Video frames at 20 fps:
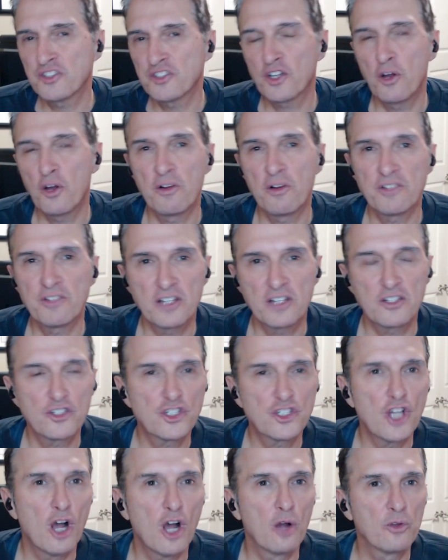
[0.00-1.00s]
months ago, I was on
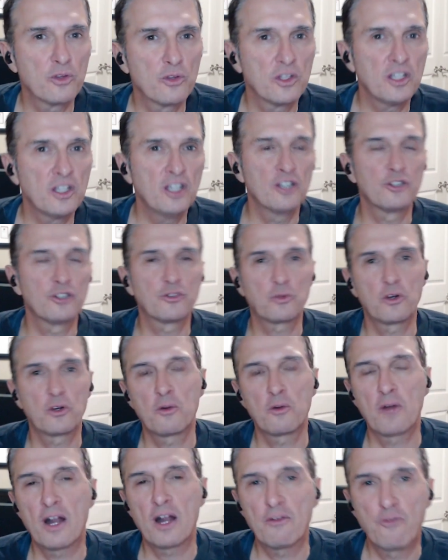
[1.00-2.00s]
the show. Yields
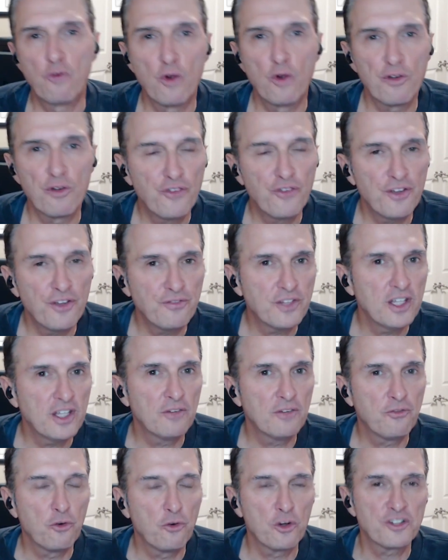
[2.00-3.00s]
were at around
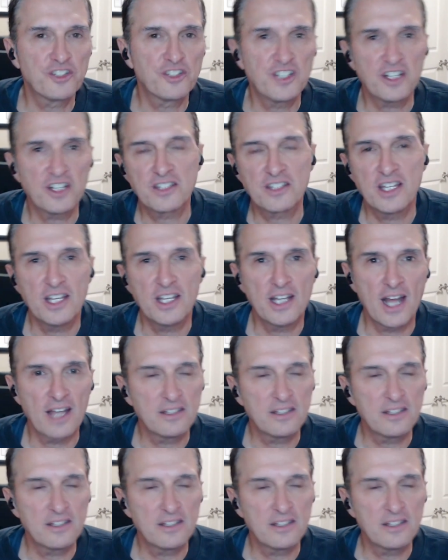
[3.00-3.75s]
450 to 460.